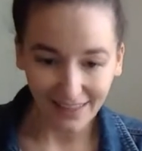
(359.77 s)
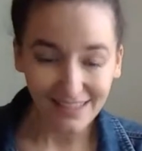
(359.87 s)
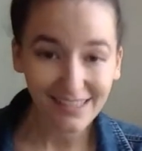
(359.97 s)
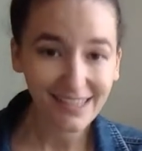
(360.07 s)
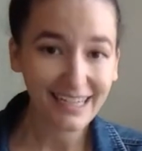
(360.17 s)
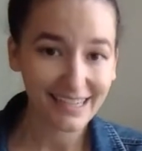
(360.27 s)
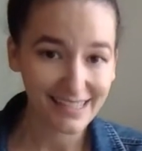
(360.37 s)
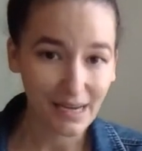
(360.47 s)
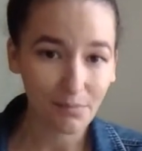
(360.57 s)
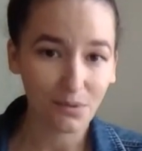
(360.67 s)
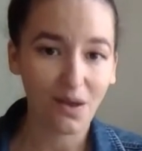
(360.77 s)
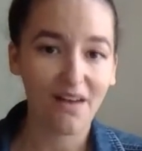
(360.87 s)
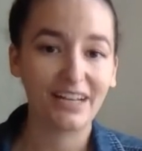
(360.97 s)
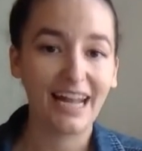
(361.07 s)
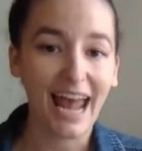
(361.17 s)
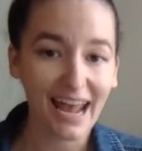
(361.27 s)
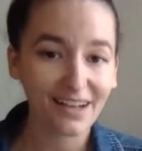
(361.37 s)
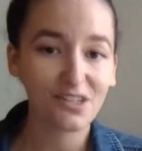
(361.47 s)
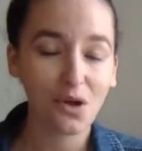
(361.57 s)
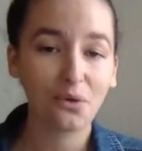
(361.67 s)
this is an example of an
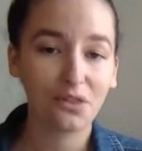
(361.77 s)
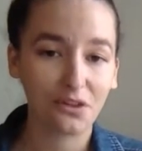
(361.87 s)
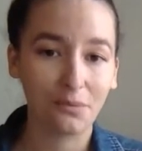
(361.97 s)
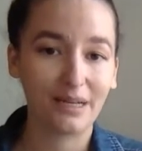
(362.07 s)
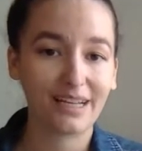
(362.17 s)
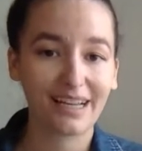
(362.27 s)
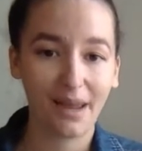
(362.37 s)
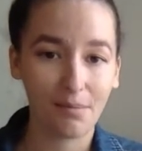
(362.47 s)
exothermic